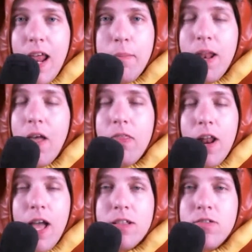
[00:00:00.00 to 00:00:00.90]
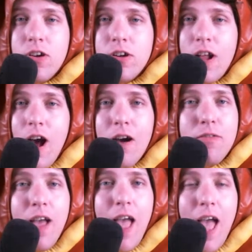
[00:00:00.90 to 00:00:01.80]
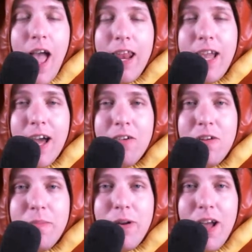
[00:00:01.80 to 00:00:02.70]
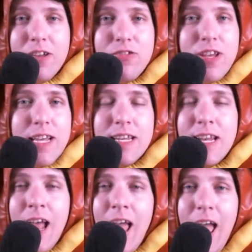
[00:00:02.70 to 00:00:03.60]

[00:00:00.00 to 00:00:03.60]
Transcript: I mean, I thought I had turned off any kind of reproduction,